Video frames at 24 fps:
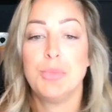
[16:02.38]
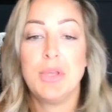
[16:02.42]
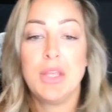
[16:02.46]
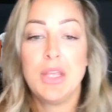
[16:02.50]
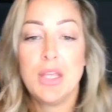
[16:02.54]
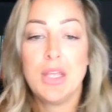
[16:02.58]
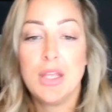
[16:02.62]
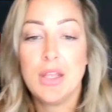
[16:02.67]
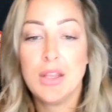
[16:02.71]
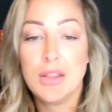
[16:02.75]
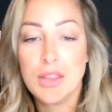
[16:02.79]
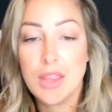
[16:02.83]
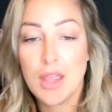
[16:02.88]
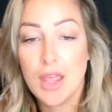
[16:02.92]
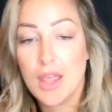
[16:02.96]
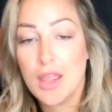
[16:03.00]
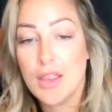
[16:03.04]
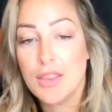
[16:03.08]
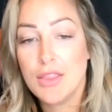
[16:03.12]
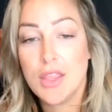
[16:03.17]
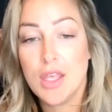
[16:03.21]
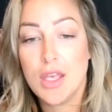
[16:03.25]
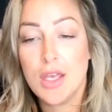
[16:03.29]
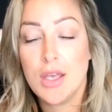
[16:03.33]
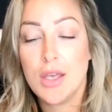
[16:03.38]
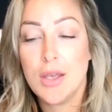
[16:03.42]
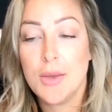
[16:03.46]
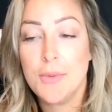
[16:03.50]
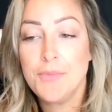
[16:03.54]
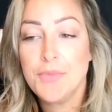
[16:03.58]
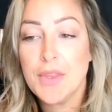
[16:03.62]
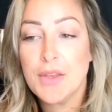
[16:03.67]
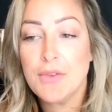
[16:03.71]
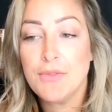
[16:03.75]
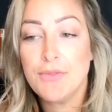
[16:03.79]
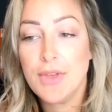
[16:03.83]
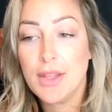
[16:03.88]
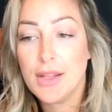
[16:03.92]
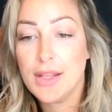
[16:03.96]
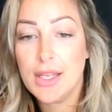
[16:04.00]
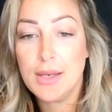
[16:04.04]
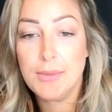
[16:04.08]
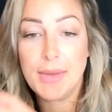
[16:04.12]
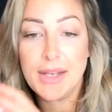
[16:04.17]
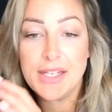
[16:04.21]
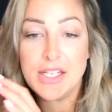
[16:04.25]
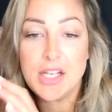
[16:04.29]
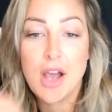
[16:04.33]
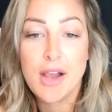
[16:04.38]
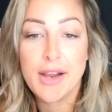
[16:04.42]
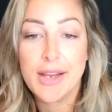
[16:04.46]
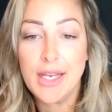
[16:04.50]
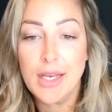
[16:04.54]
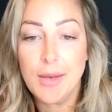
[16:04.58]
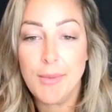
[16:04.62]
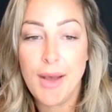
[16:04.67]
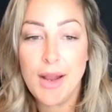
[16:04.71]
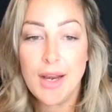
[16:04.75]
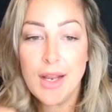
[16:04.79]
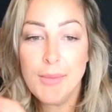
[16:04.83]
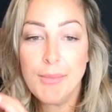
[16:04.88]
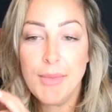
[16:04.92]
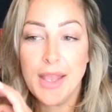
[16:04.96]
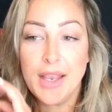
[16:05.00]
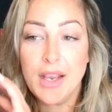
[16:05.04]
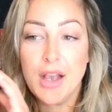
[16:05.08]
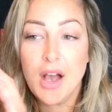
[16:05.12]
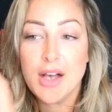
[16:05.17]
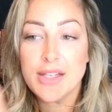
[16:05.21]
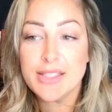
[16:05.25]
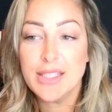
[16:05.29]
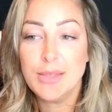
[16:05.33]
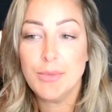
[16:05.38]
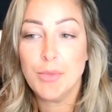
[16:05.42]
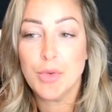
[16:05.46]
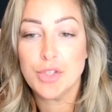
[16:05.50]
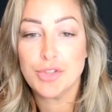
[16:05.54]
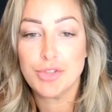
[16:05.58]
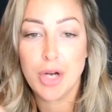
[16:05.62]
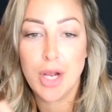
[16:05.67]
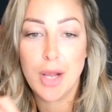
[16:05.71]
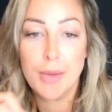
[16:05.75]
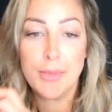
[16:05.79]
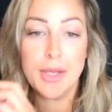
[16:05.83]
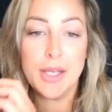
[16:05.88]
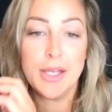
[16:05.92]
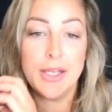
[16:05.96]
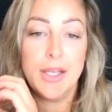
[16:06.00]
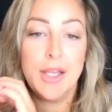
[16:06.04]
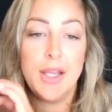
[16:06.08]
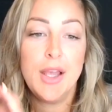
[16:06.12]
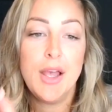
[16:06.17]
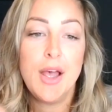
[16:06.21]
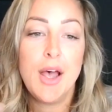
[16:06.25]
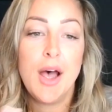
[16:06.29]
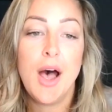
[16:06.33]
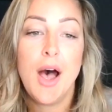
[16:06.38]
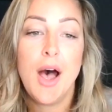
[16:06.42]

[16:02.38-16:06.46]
to be the villain by talking about it, by causing more drama.